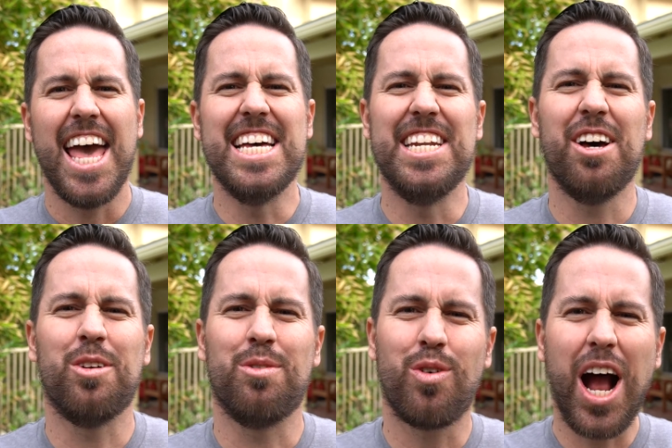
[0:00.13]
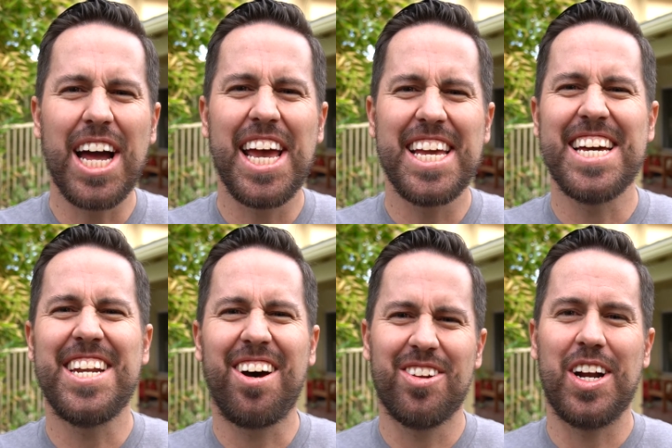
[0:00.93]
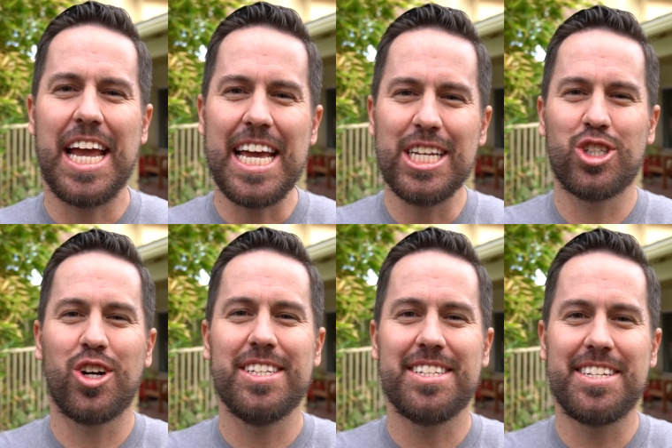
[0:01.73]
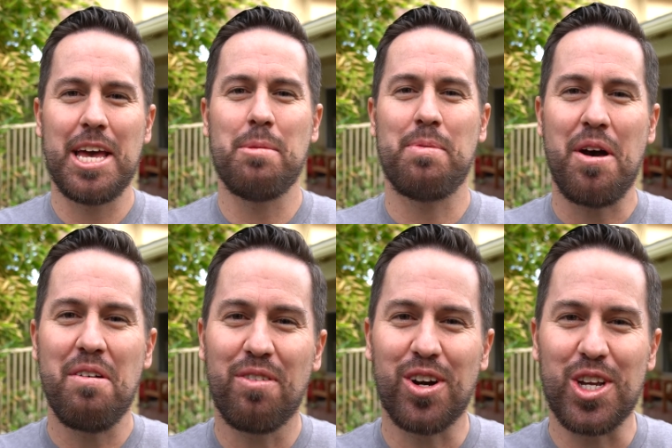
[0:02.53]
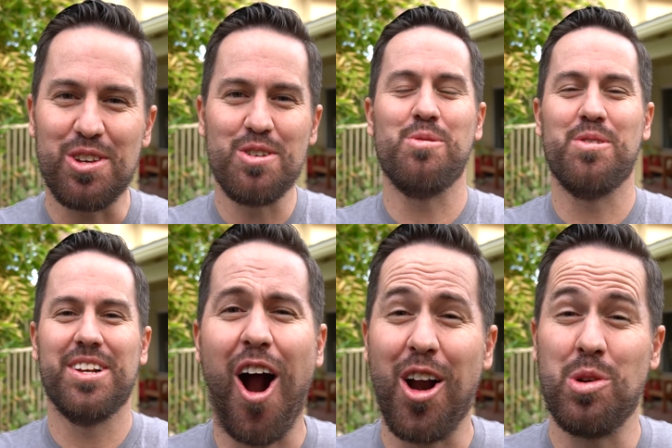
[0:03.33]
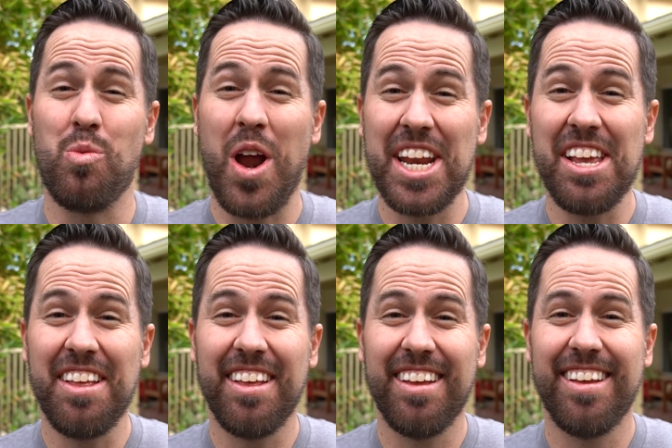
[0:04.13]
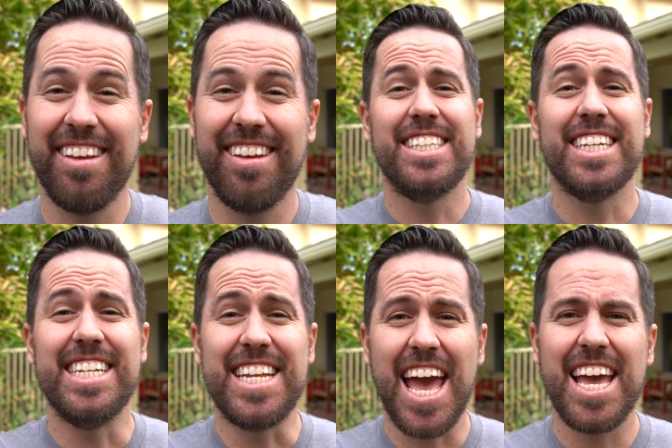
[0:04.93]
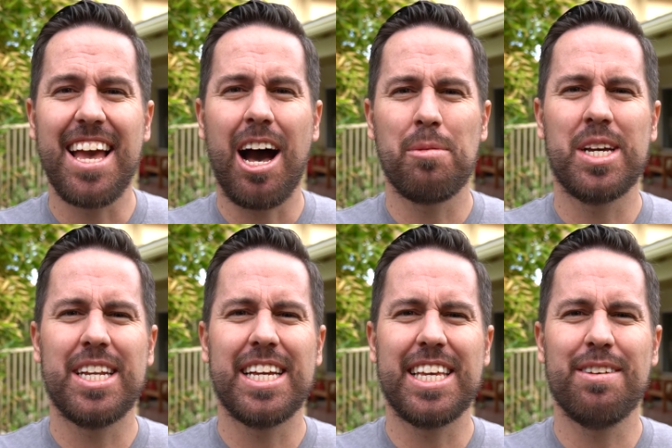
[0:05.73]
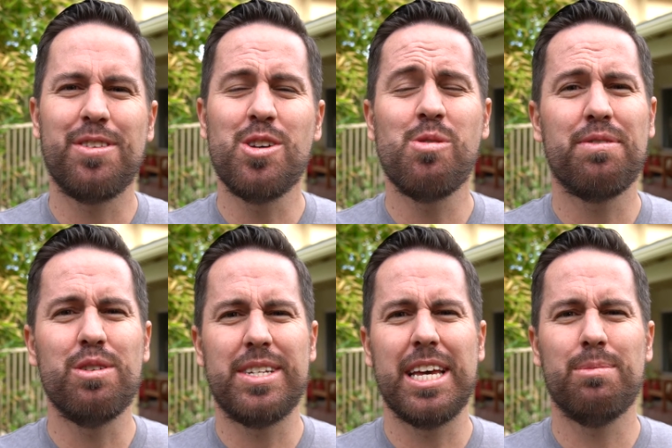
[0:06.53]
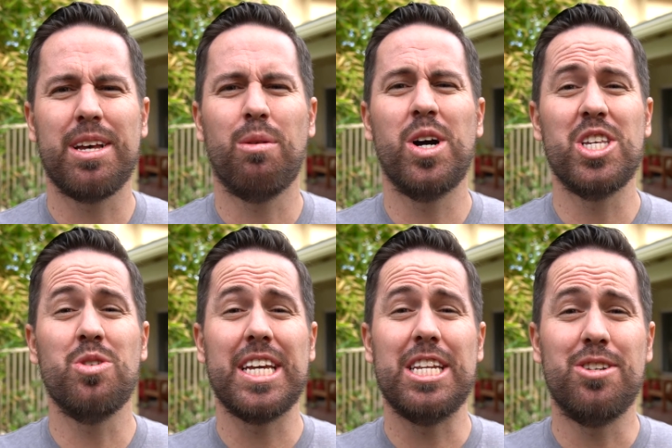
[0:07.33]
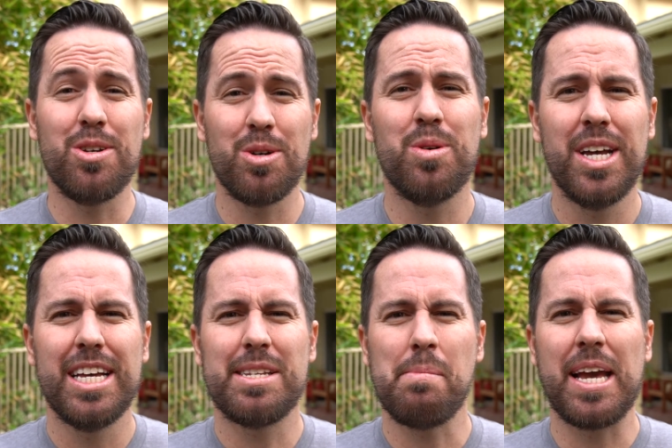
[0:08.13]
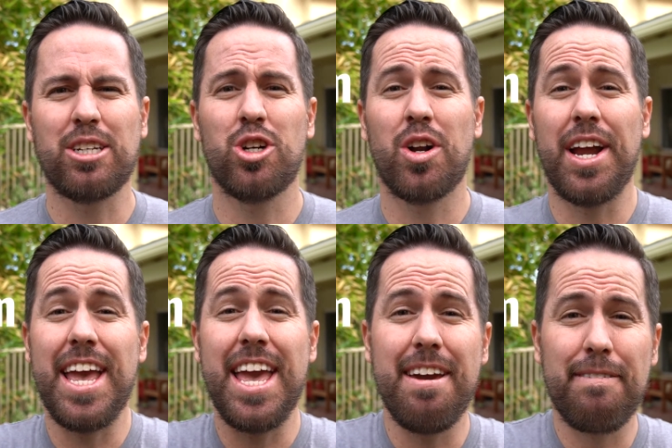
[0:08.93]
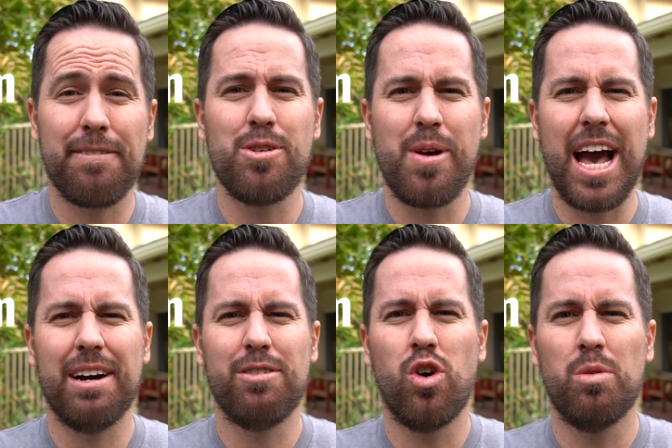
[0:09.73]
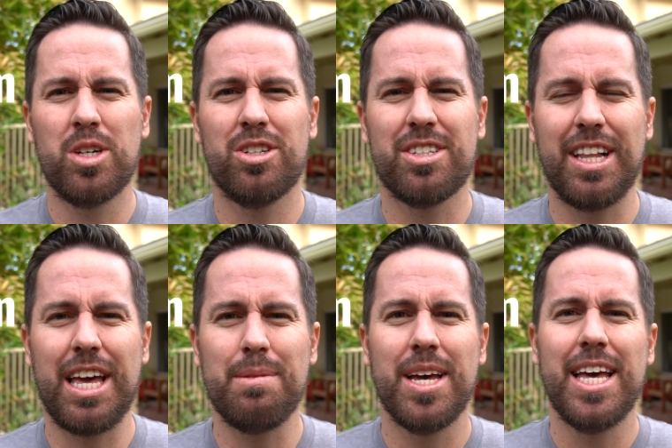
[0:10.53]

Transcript: Another Friday, another insurance tip for you. Are you ready? Today, I'm gonna give you a few tips on what you can do to make sure if you have a homeowner's claim,